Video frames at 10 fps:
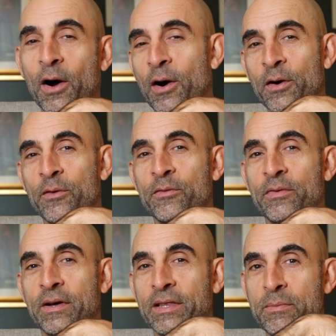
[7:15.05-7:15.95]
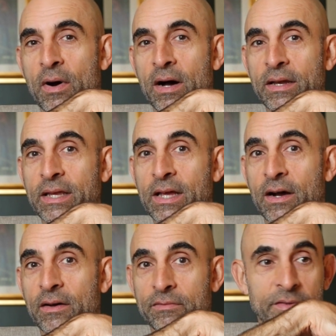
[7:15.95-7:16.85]
of the body
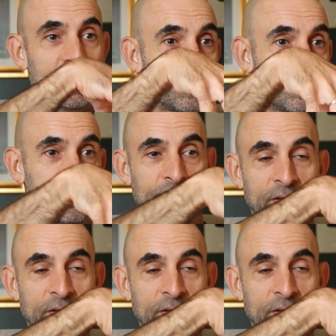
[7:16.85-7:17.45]
of this,